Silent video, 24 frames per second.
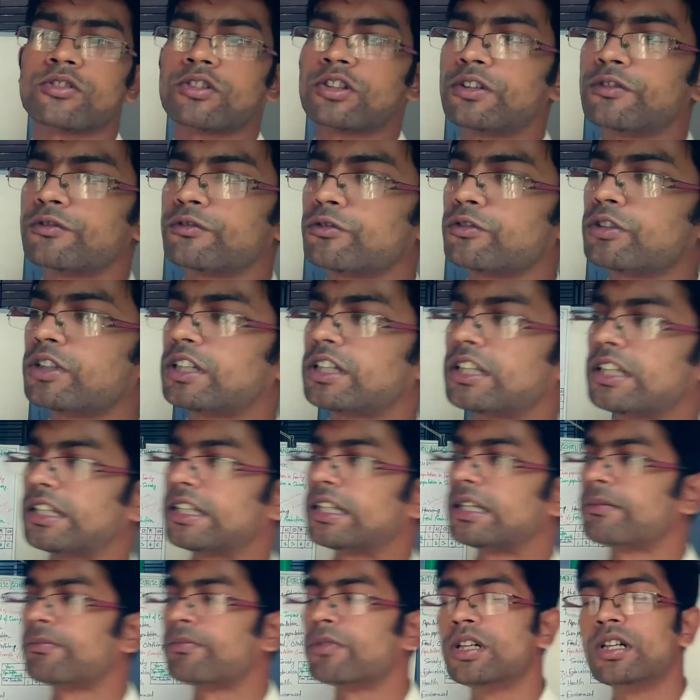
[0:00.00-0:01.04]
If we
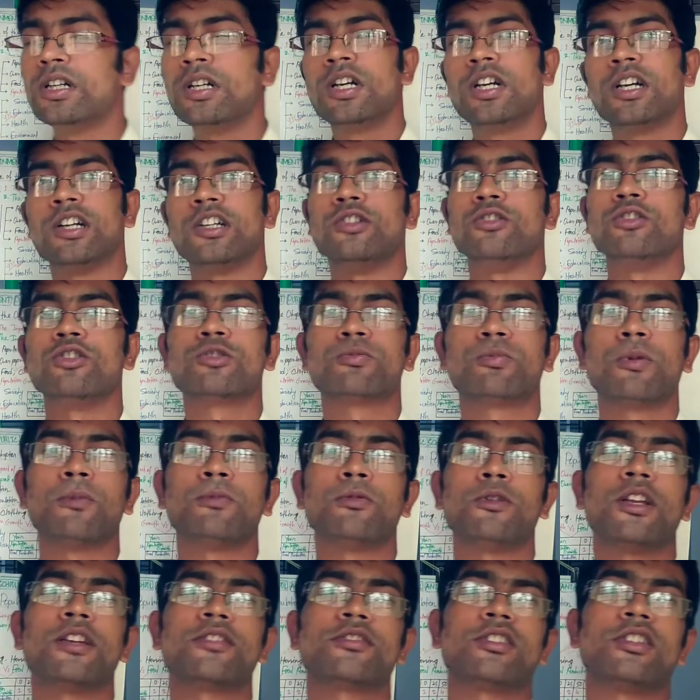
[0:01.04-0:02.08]
live huge
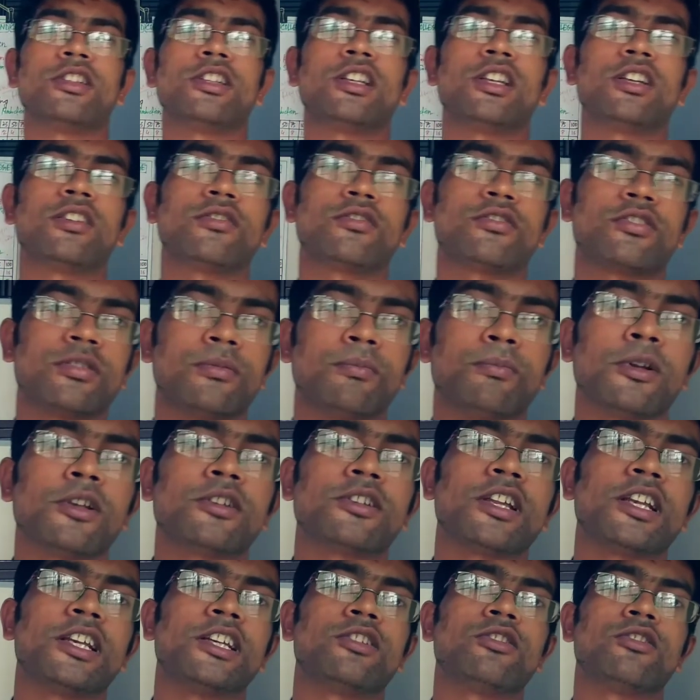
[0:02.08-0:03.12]
population in a simple
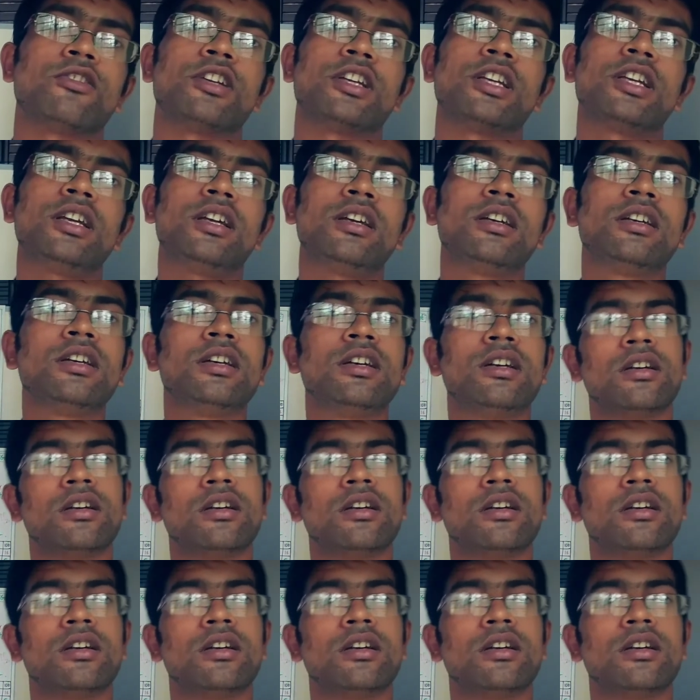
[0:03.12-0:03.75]
territory,